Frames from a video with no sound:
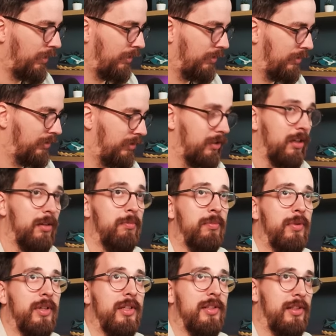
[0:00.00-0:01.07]

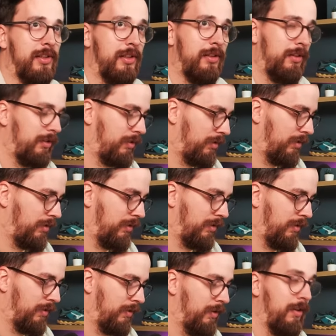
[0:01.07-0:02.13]
Cypress
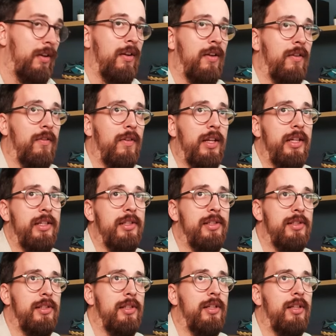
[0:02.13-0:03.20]

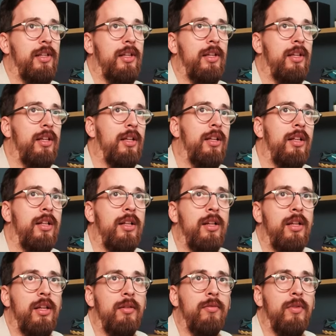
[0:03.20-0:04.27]
Flakes.
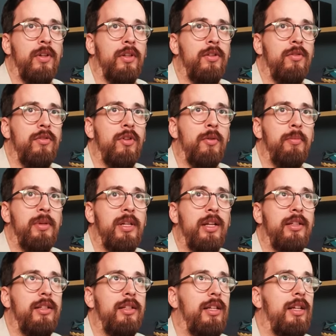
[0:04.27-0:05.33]
Going to copy
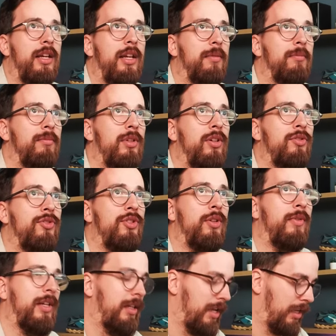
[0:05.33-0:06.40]
that key, and I'm not
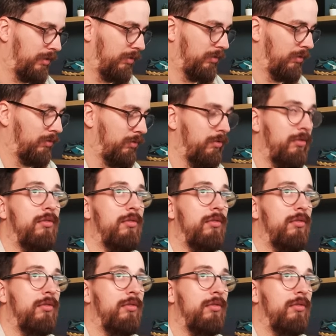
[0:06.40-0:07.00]
showing that to you